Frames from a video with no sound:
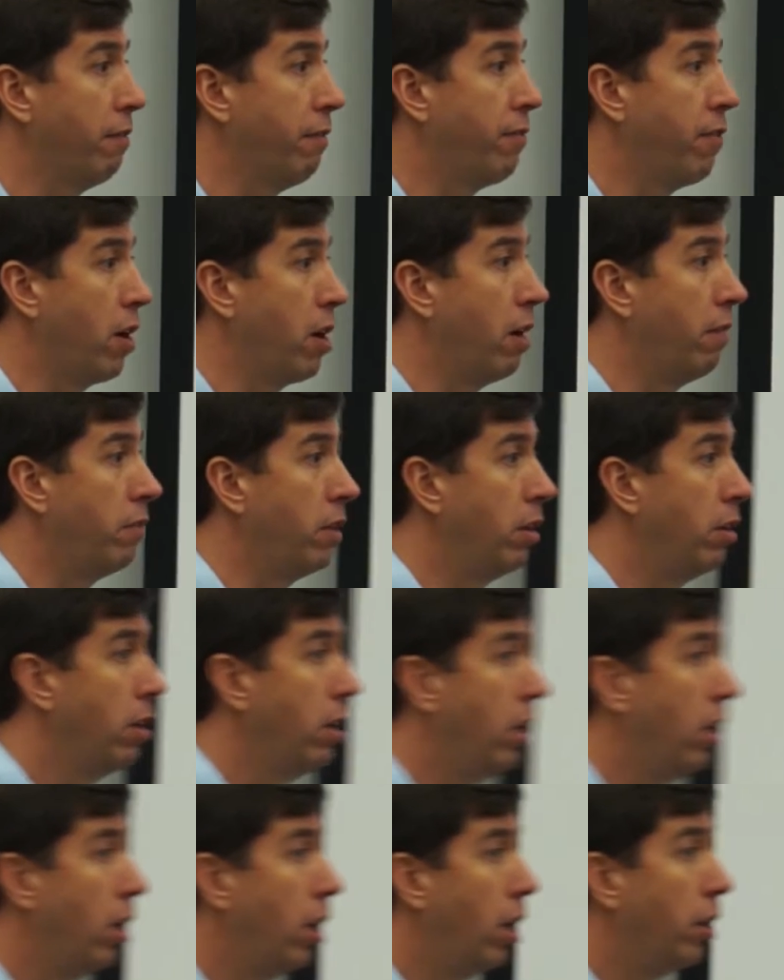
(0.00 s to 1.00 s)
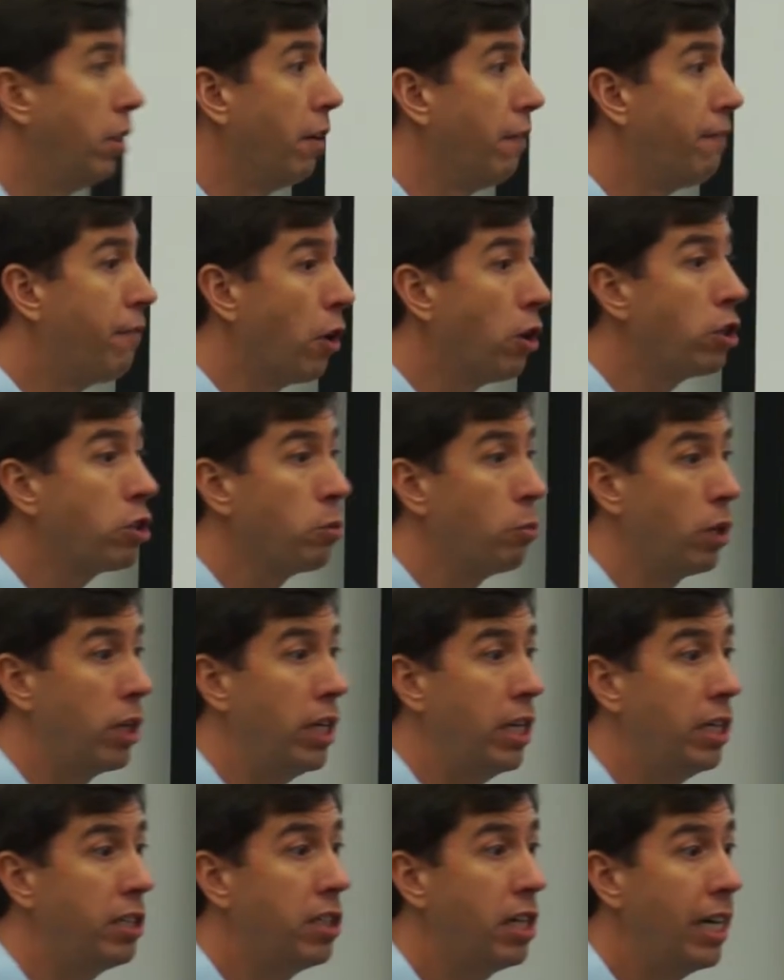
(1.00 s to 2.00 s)
front of it. The first one
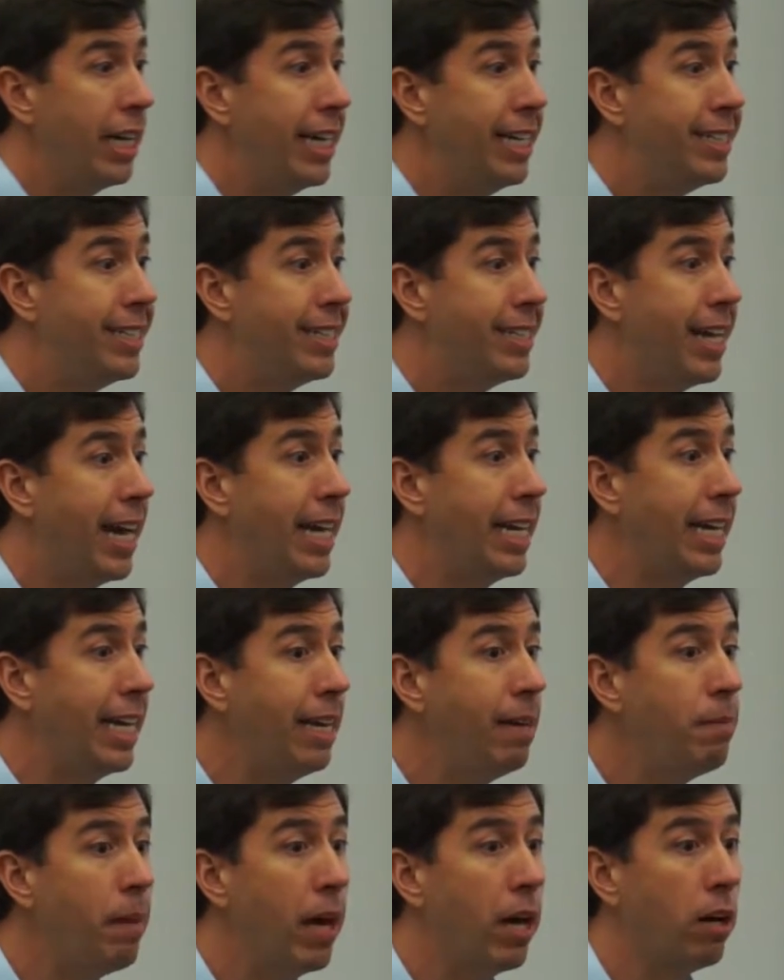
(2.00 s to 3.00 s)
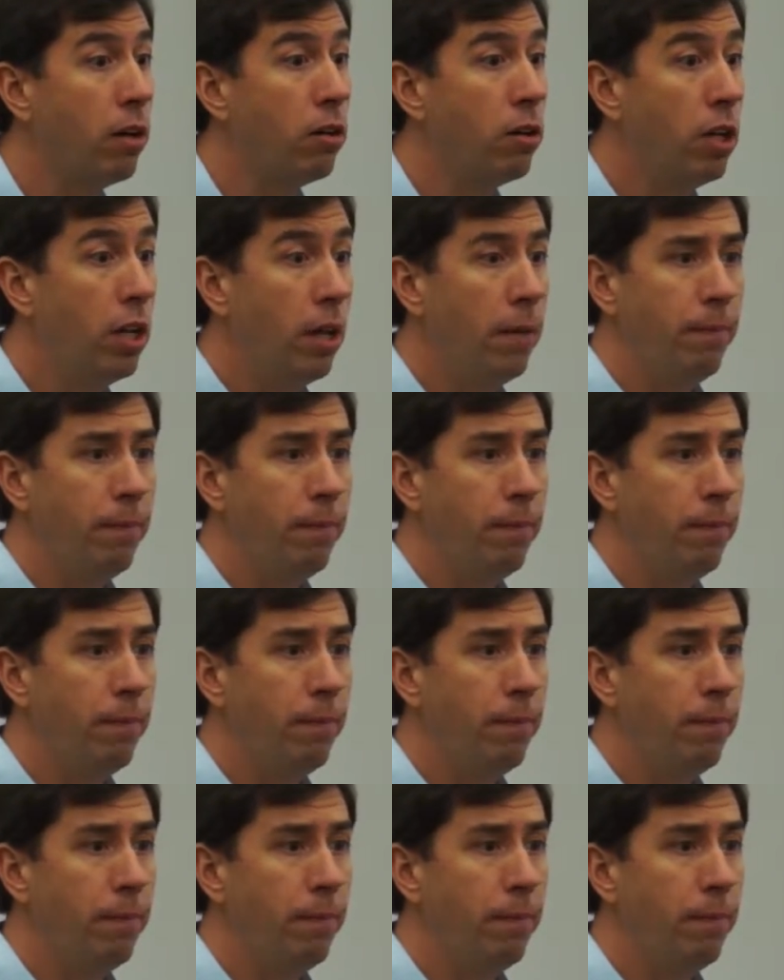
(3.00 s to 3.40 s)
is that email,